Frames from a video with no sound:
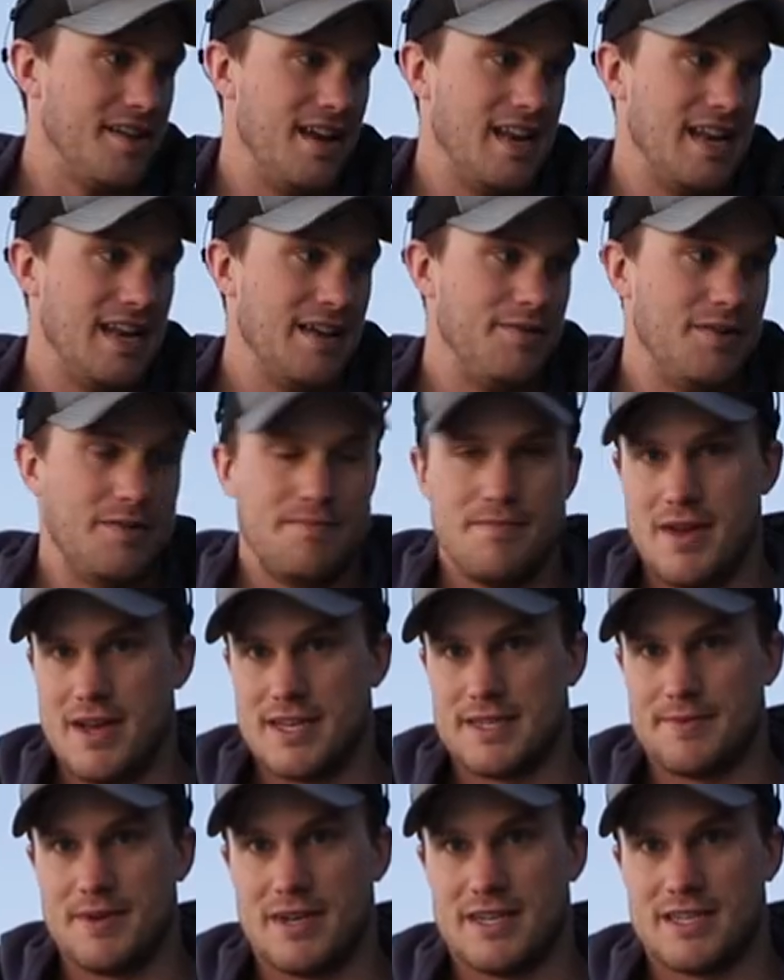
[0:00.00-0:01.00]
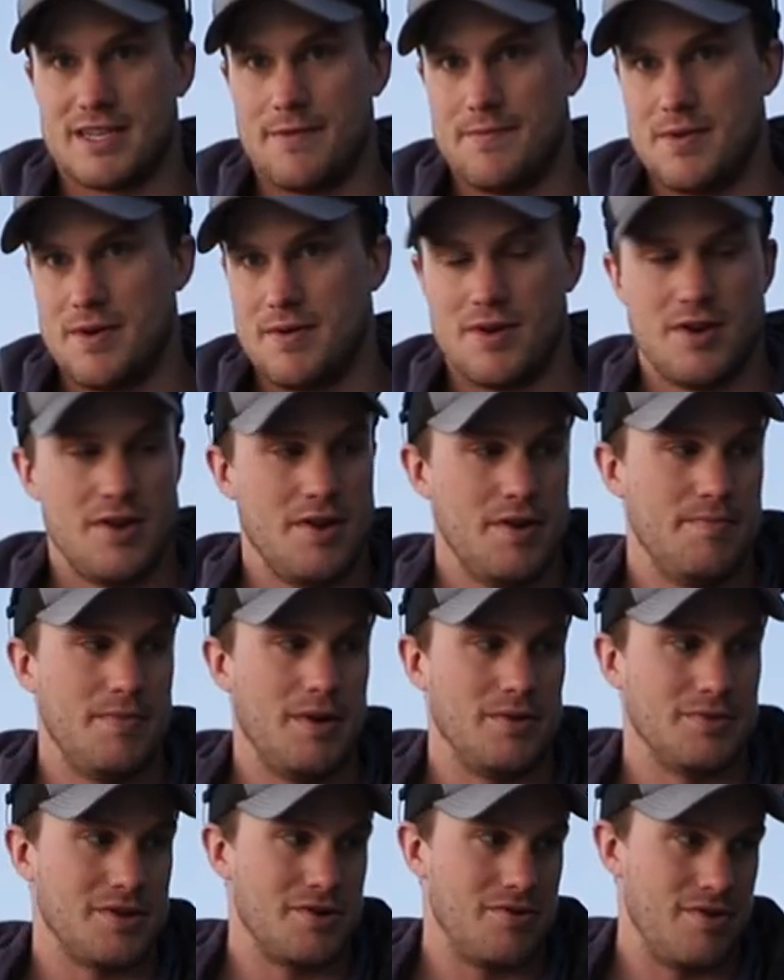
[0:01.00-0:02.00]
kind of a mess because I've been
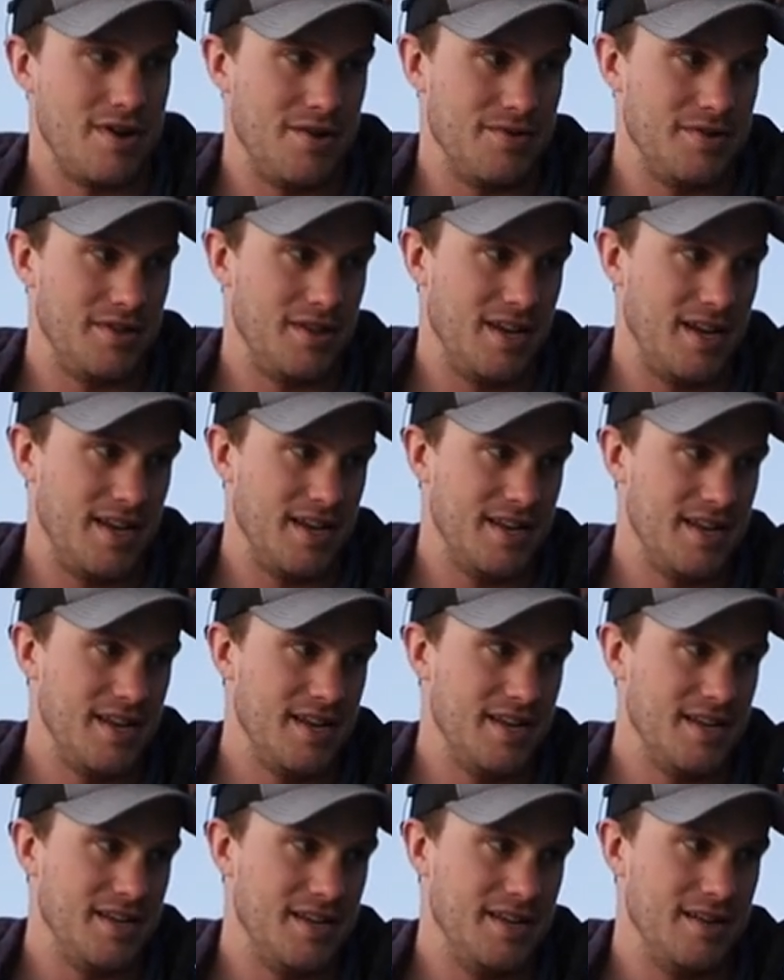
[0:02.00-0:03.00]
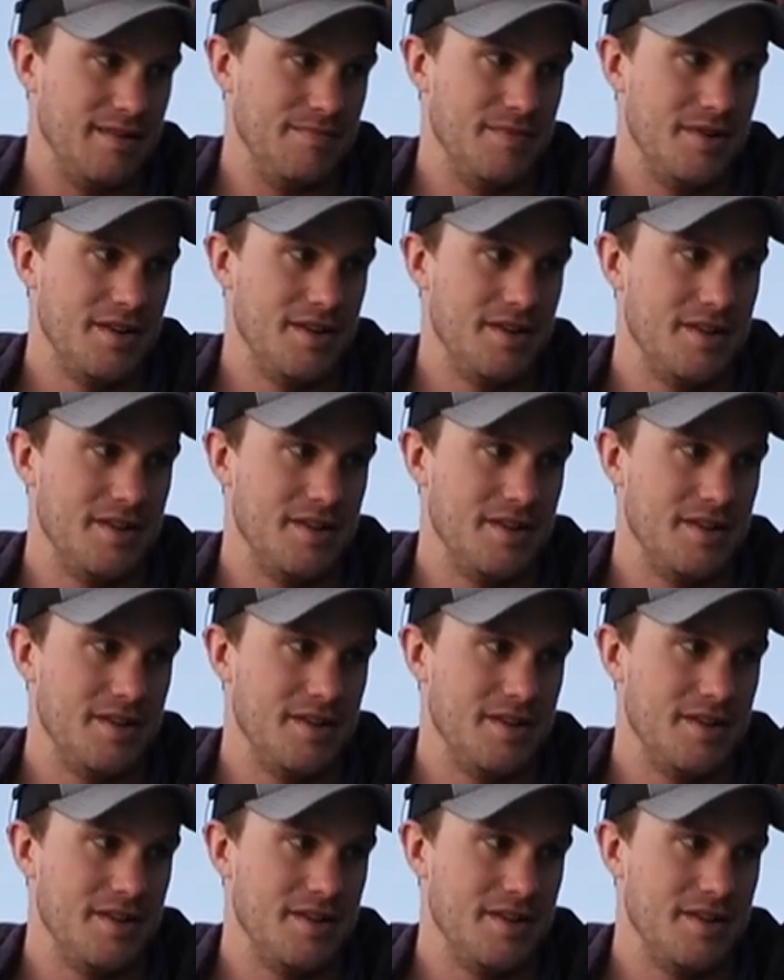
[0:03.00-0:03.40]
bouncing around a lot, um,